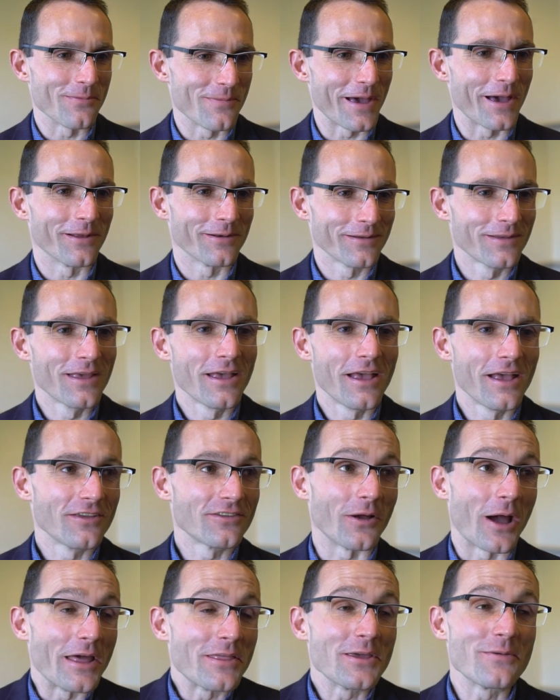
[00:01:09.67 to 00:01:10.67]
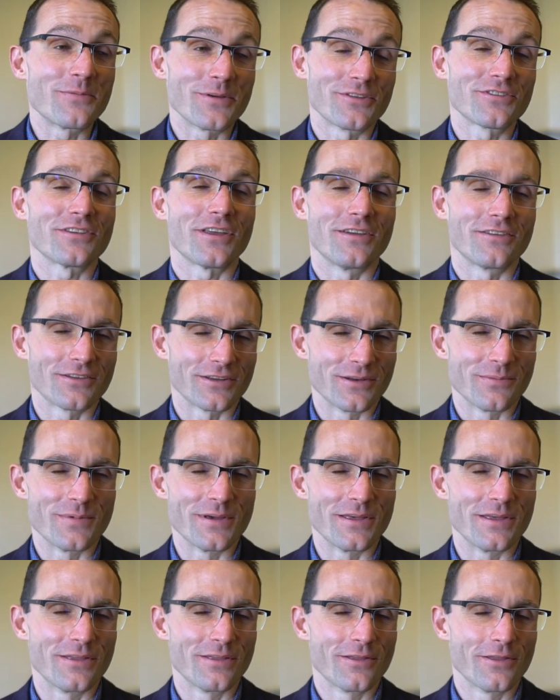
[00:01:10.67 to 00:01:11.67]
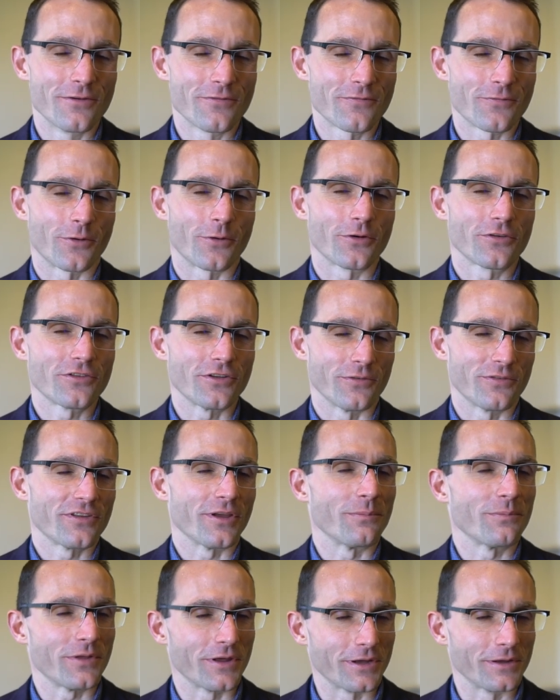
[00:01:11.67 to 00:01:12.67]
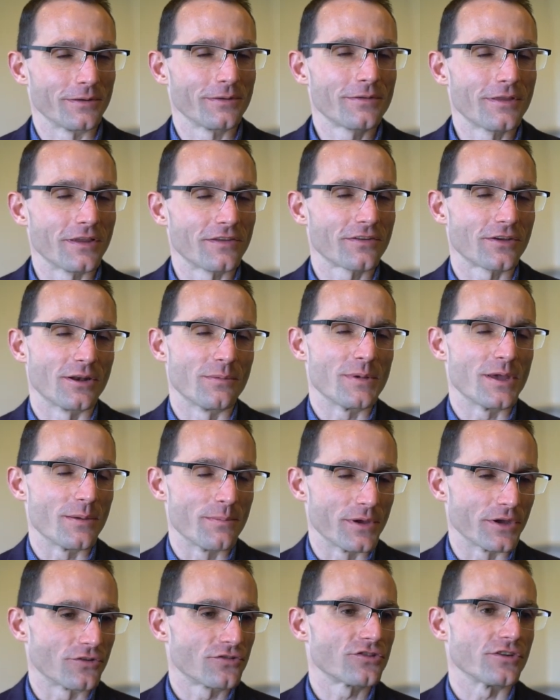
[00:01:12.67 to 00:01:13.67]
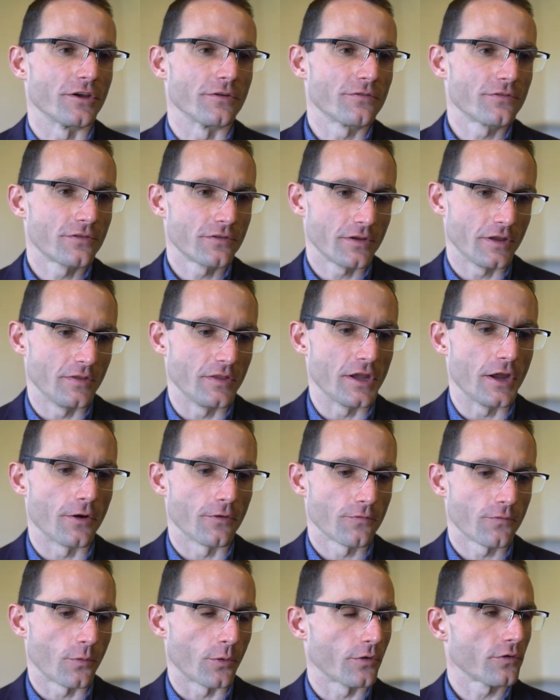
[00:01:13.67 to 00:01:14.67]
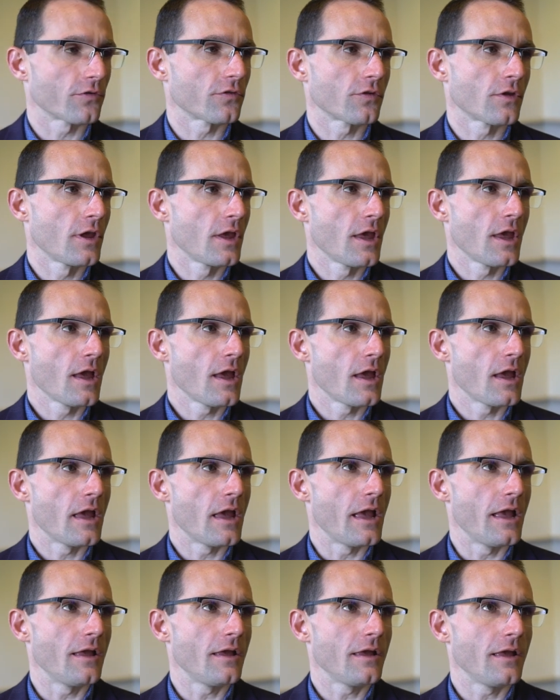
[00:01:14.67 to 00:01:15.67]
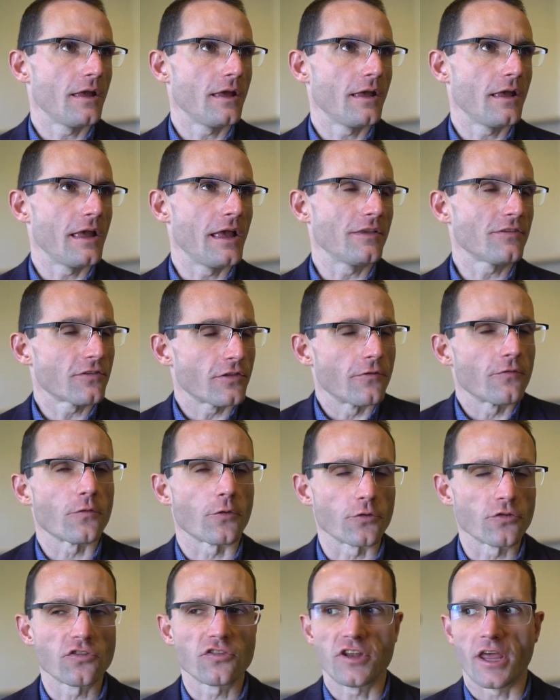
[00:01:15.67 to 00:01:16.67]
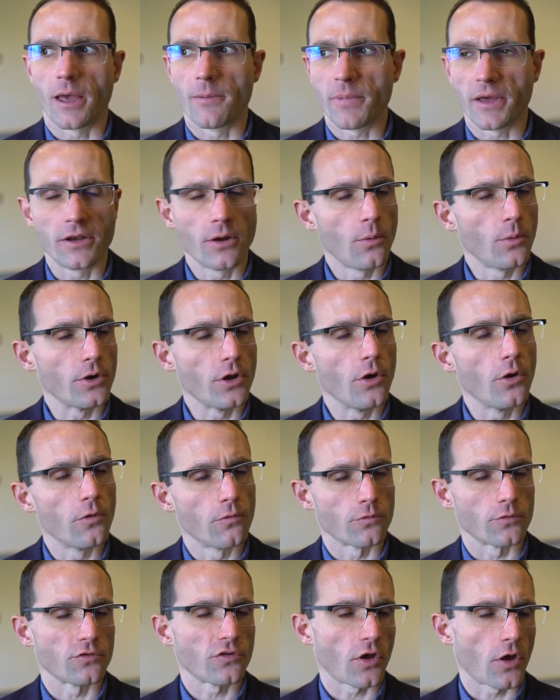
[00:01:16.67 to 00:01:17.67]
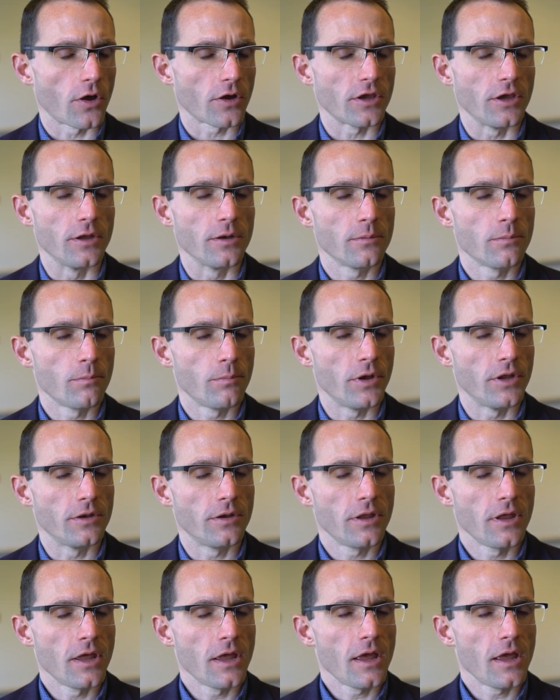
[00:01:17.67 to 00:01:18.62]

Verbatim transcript: about. So I think Pitch Day is going to be the first of something that's going to be a big shift in the Air Force. It, it's the first step. I don't want to over-talk it, but